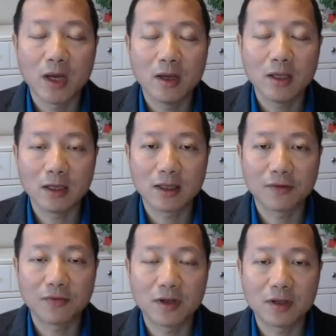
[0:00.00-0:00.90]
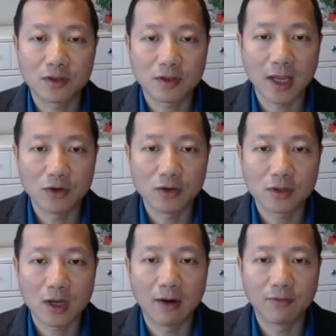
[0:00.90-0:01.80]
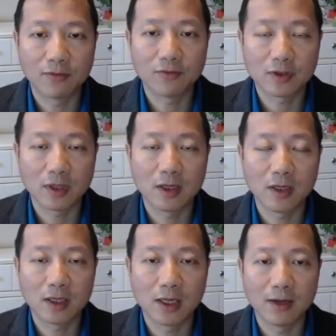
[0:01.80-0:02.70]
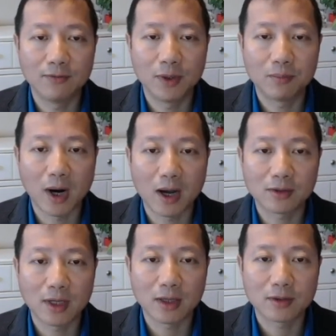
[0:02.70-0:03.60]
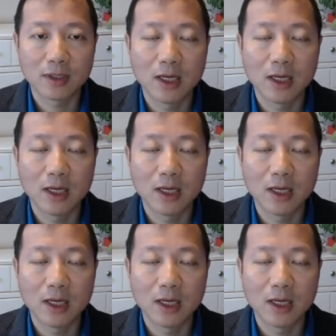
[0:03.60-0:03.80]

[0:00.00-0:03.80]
in different stages of the facility delivery process.